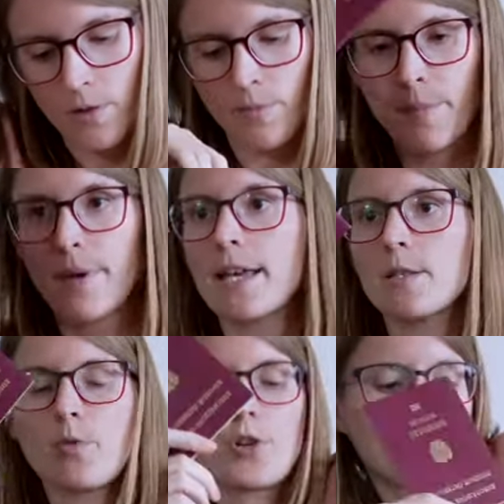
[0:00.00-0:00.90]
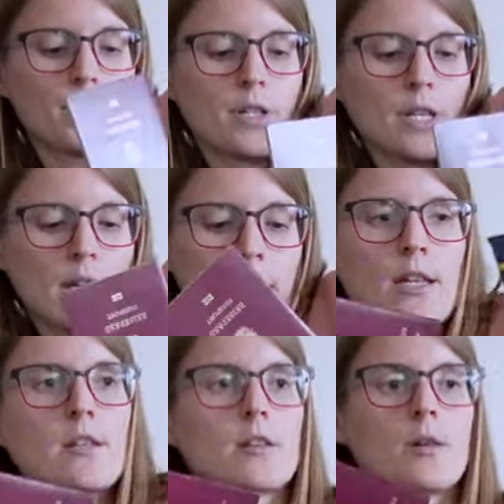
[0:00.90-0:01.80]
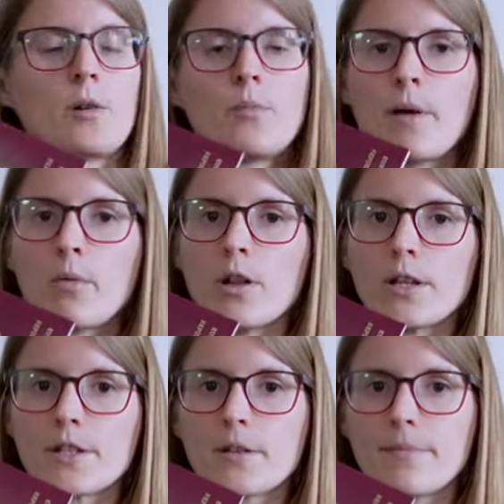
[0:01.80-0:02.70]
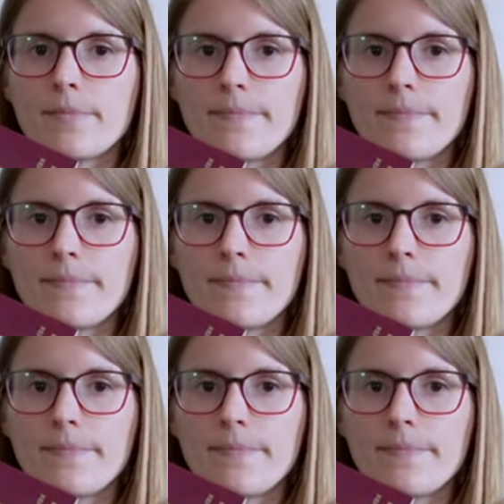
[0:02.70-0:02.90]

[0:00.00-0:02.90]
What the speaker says: my passport and my wallet.